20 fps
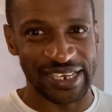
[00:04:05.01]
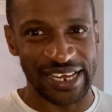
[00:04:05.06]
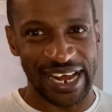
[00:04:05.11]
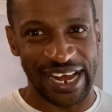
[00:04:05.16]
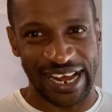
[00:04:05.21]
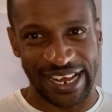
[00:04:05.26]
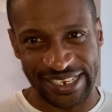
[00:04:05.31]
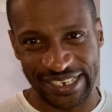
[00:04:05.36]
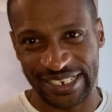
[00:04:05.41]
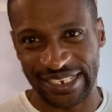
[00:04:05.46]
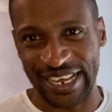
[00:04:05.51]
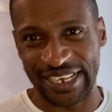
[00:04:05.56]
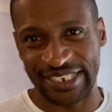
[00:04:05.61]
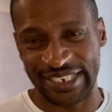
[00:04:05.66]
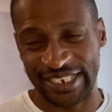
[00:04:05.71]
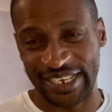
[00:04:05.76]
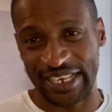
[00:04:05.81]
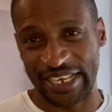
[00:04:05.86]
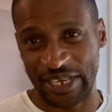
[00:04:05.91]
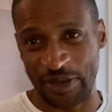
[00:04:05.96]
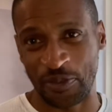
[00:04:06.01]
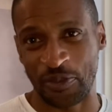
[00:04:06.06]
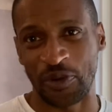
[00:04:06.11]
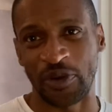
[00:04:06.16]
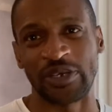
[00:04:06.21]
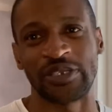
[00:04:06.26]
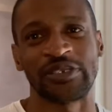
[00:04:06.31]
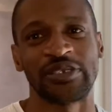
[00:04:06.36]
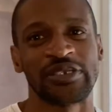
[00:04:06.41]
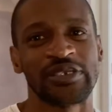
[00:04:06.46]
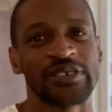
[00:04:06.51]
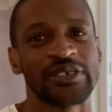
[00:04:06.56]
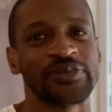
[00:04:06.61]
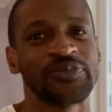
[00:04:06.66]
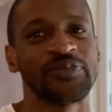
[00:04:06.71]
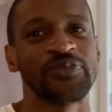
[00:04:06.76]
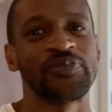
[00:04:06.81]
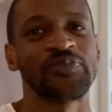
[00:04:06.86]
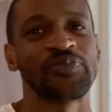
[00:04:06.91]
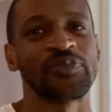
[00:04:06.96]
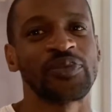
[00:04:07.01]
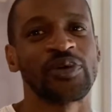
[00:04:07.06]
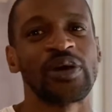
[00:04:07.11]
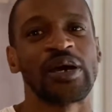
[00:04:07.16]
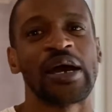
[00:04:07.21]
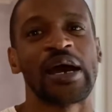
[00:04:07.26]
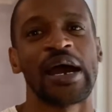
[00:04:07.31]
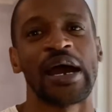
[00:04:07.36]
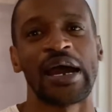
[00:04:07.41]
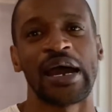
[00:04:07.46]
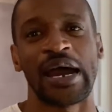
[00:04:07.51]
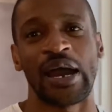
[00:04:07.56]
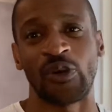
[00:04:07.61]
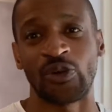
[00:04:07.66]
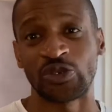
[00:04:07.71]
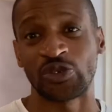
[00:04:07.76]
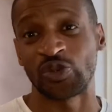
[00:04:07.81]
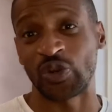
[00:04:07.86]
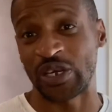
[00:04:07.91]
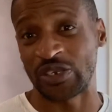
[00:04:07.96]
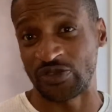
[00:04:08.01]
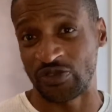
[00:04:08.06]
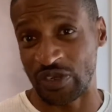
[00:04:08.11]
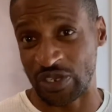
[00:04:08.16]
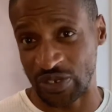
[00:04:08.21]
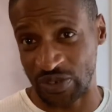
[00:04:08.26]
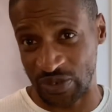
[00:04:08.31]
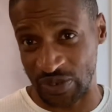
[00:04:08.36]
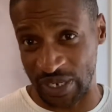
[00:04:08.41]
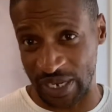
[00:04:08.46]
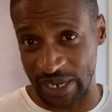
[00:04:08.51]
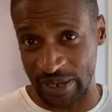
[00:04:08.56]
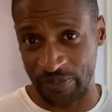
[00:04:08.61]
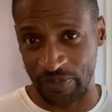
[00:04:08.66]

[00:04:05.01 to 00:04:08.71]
I think that's the key point I want to address today.